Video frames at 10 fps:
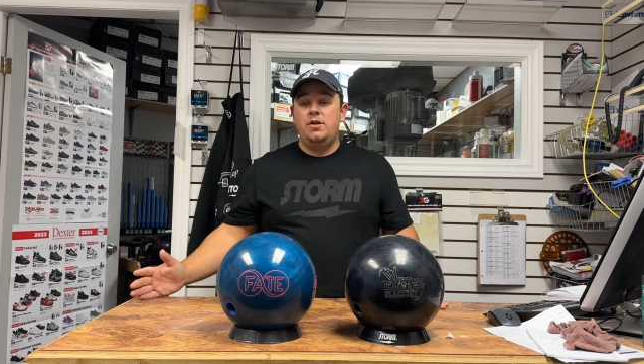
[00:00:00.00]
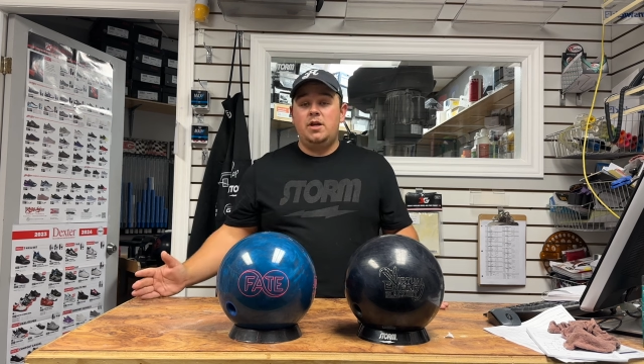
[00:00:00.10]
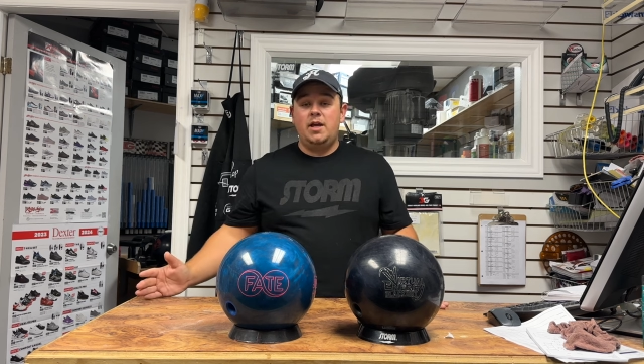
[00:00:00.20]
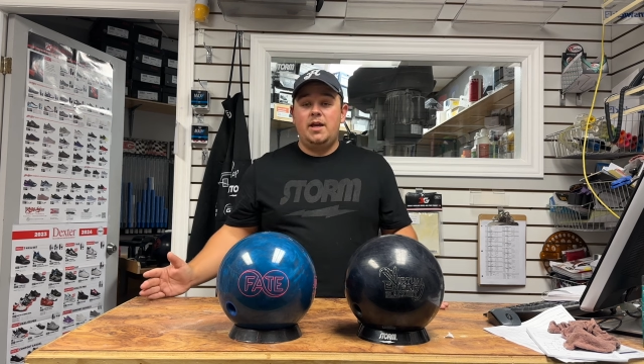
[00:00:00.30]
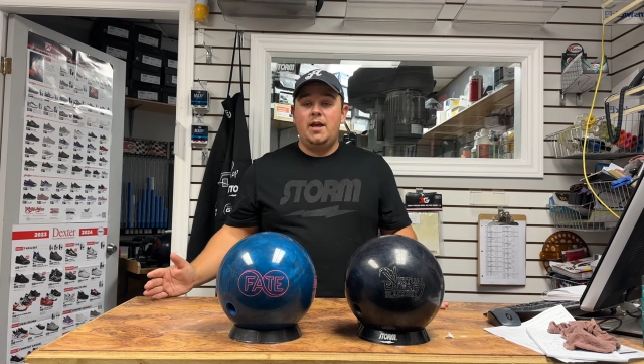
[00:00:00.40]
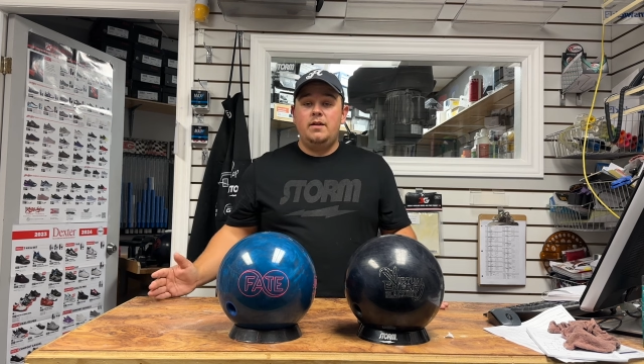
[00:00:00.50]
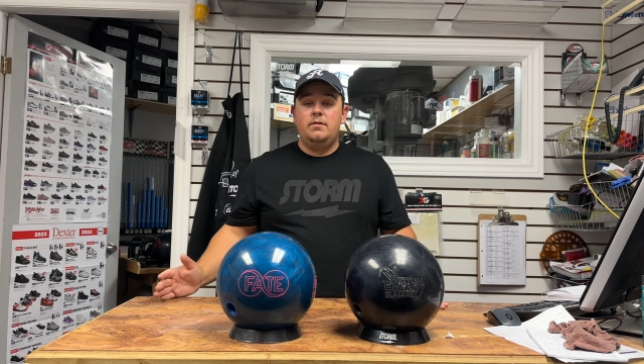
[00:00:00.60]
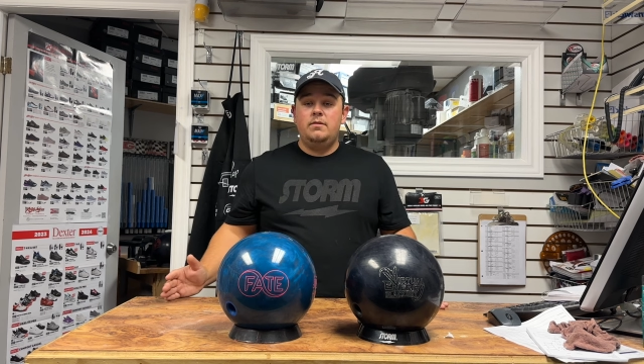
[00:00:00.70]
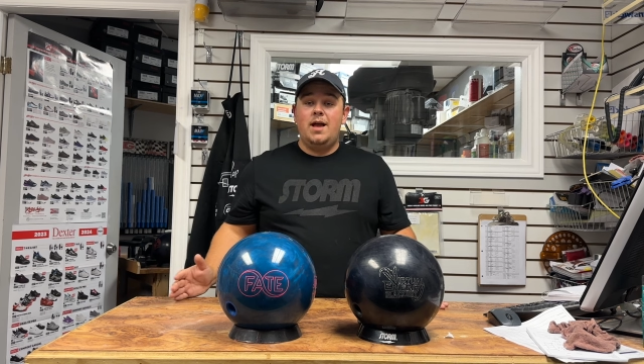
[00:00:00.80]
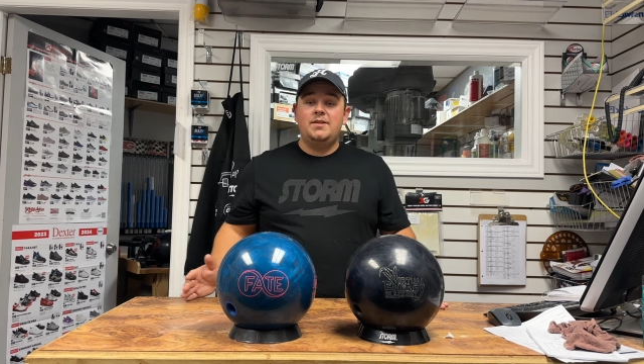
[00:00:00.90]
you can get
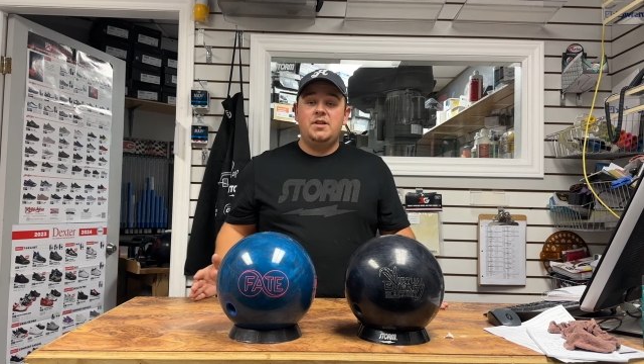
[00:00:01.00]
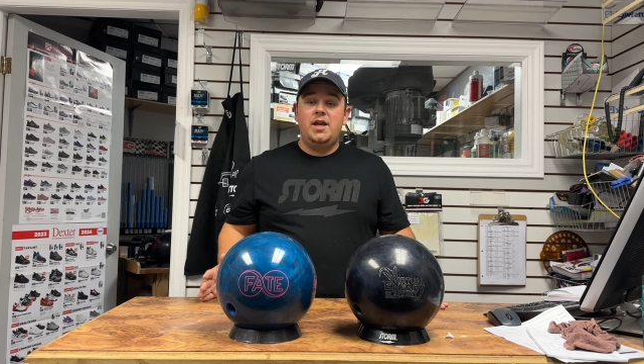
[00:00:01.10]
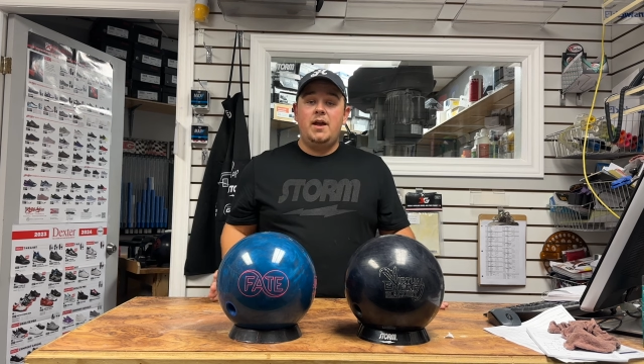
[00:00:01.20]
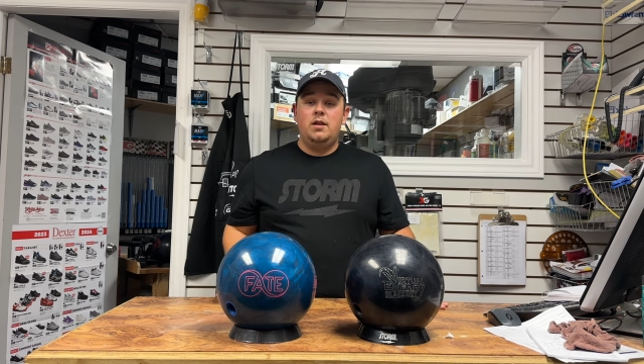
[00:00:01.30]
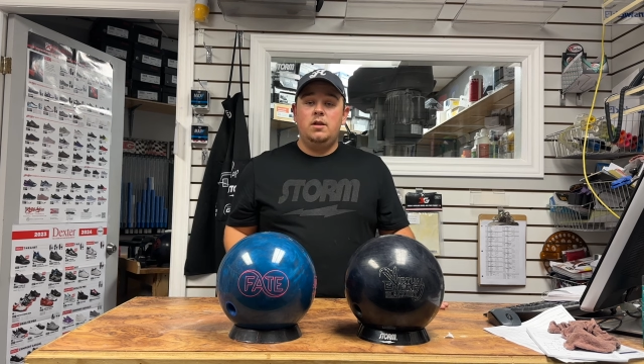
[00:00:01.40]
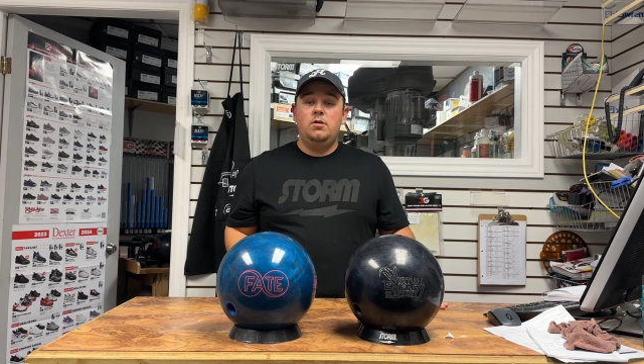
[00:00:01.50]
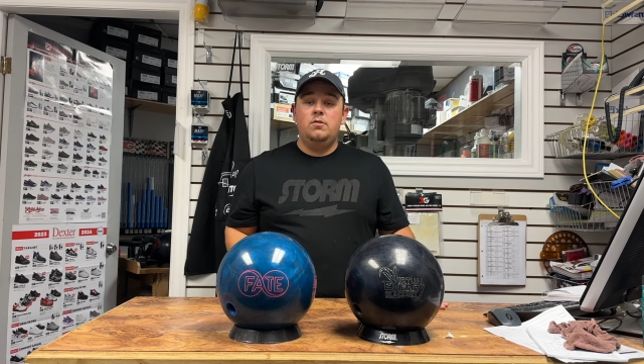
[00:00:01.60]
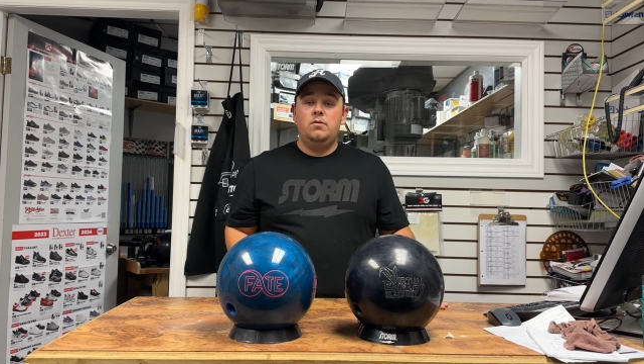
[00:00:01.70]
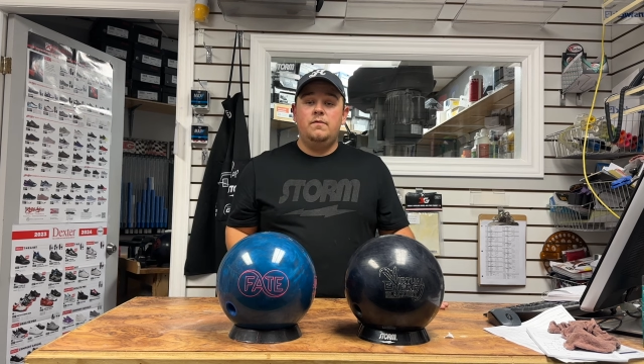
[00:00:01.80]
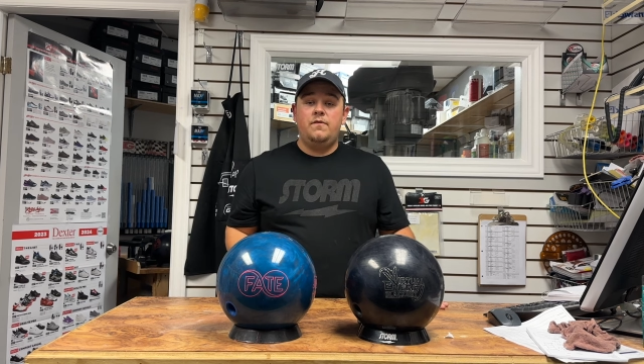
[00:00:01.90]
as you get a
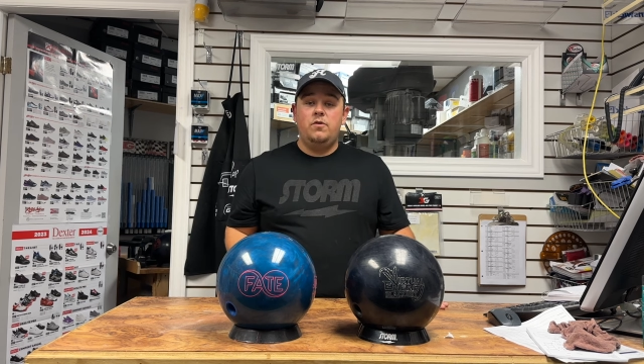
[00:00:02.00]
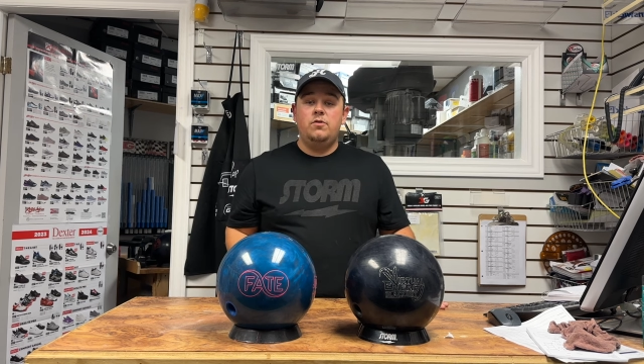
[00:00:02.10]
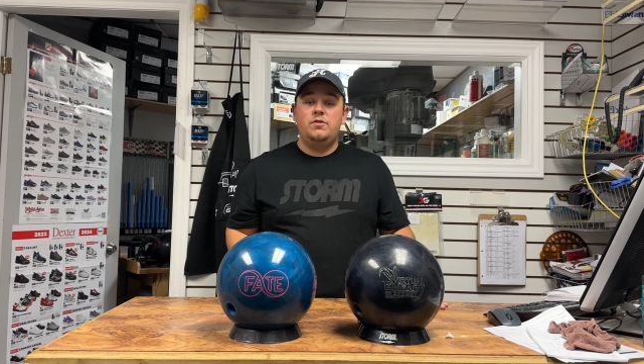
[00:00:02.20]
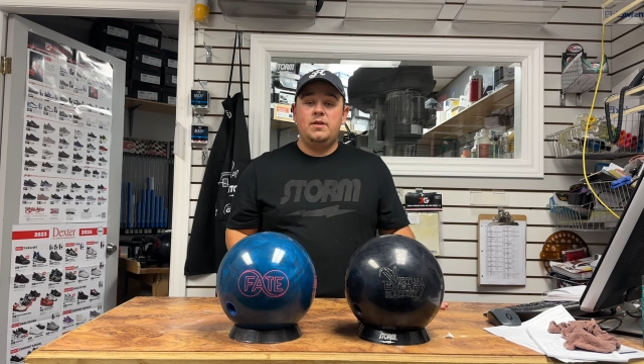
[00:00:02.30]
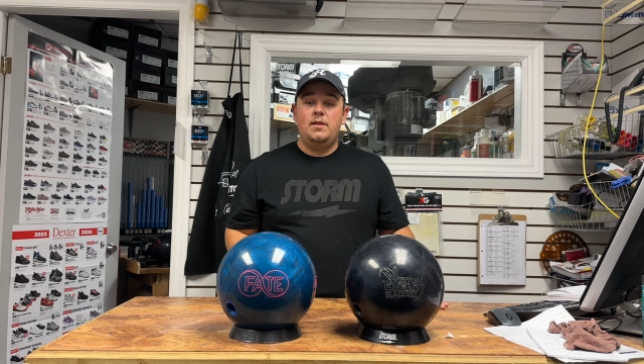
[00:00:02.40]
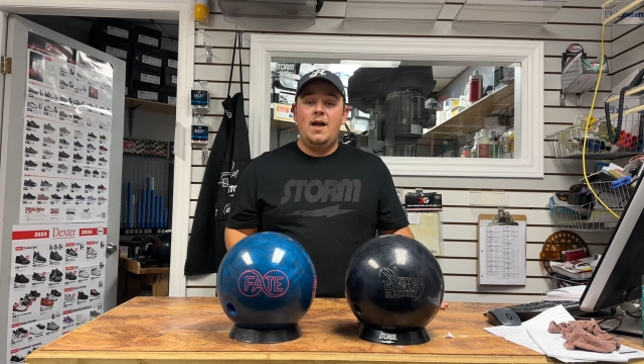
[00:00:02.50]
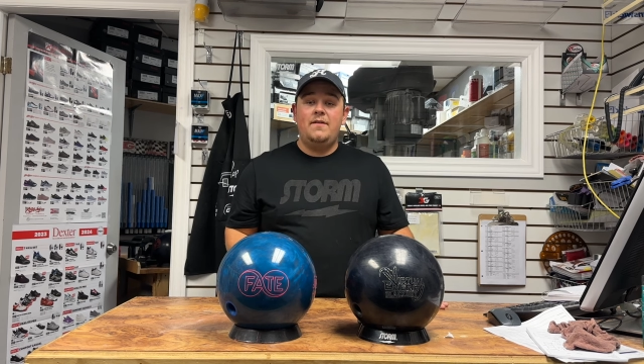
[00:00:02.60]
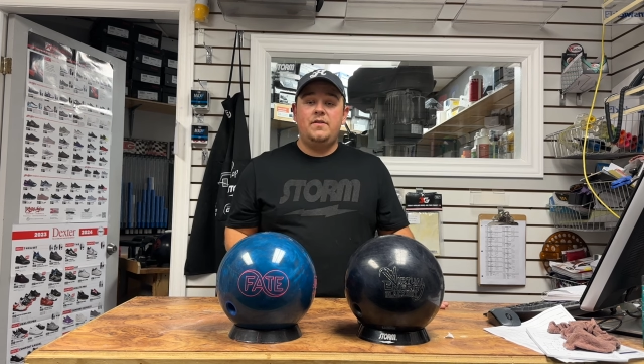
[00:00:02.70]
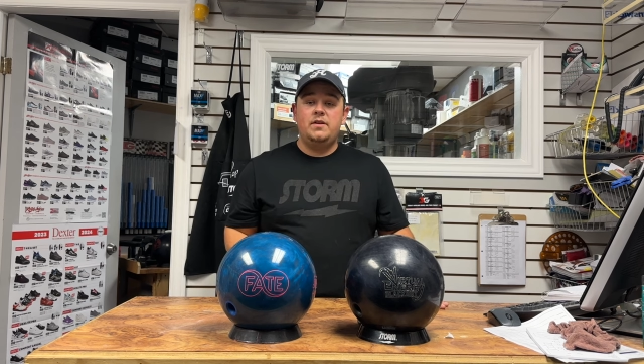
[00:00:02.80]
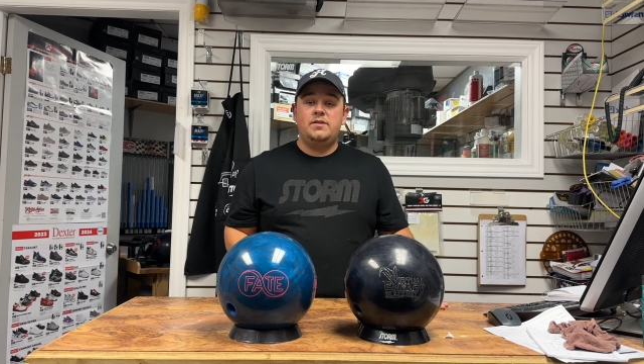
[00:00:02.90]
little further to the
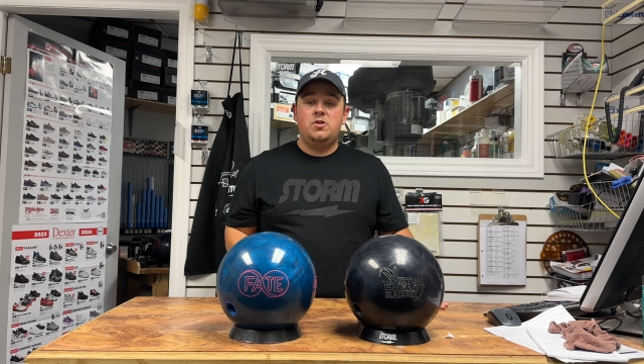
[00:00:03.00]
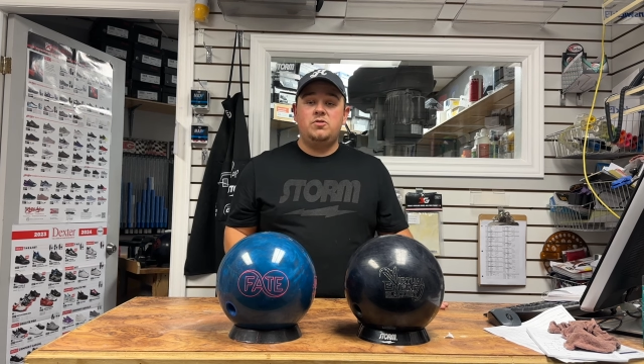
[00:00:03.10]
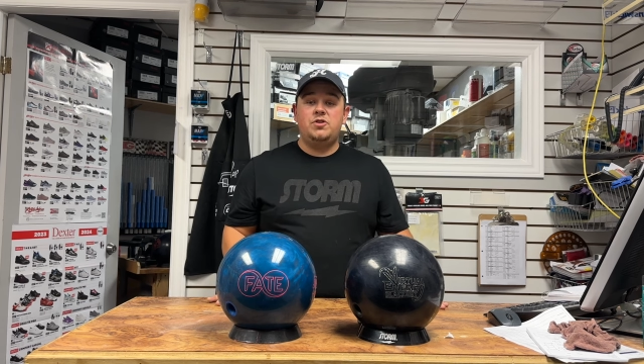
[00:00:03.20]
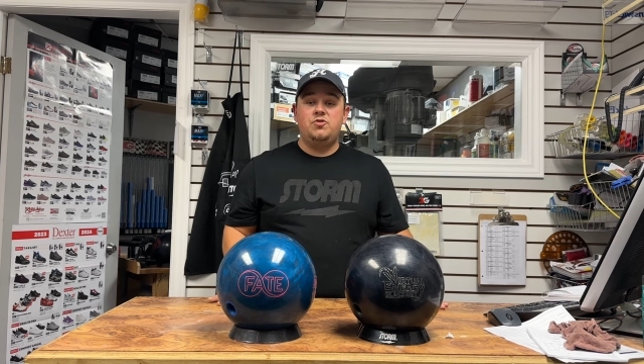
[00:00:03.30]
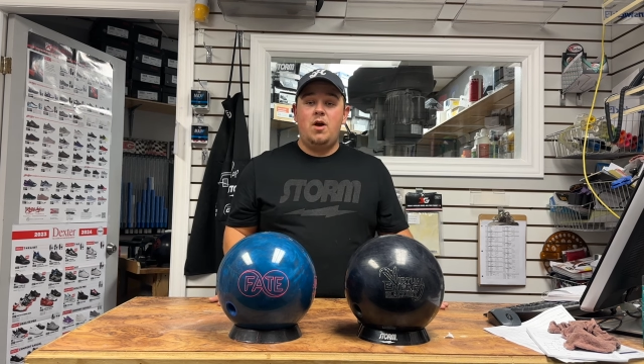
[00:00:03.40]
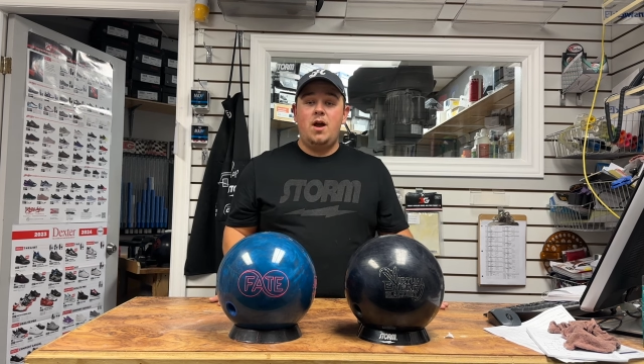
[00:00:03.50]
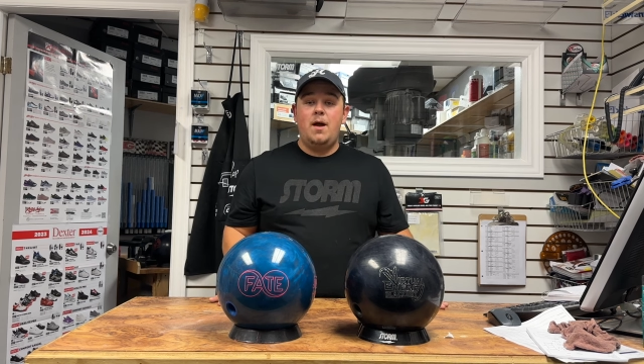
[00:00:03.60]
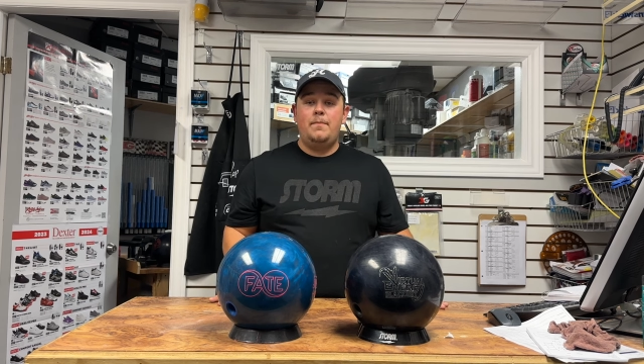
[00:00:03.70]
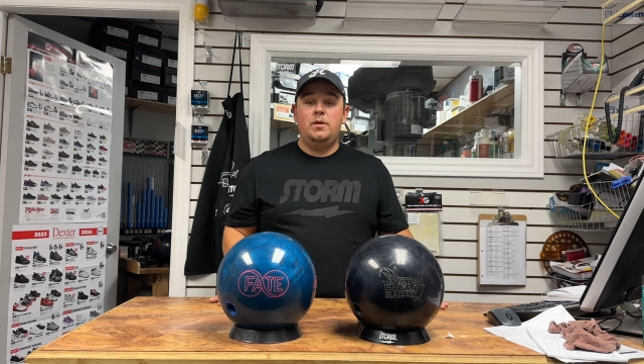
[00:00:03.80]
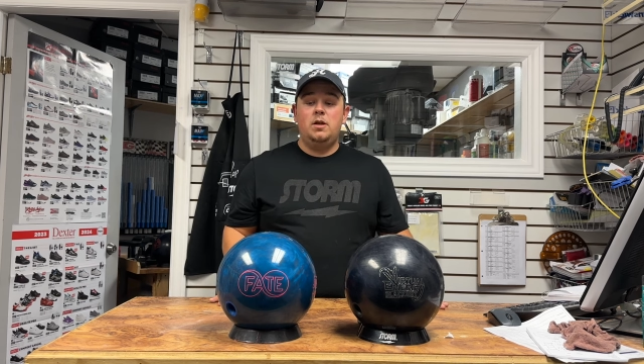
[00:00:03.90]
left and it starts to dry
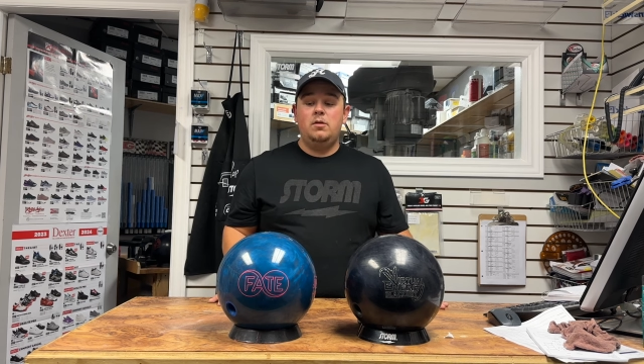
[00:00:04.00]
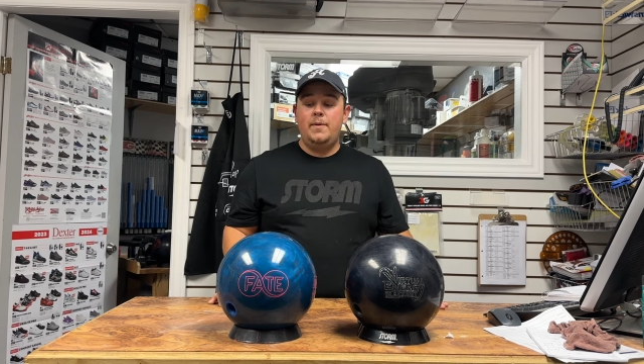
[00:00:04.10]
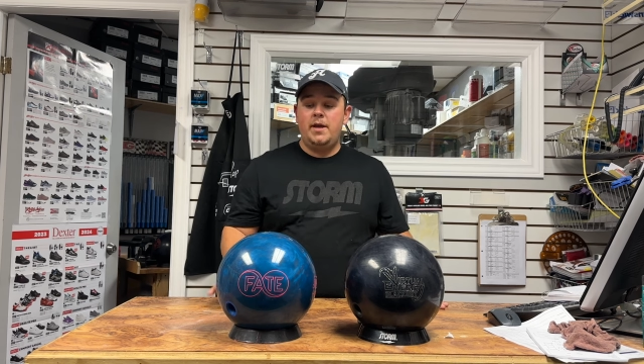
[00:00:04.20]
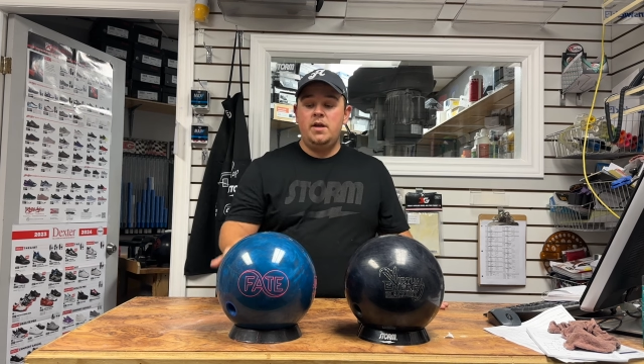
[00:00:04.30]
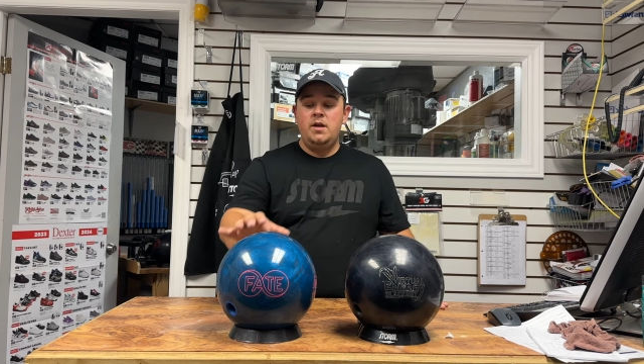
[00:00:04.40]
up a little bit,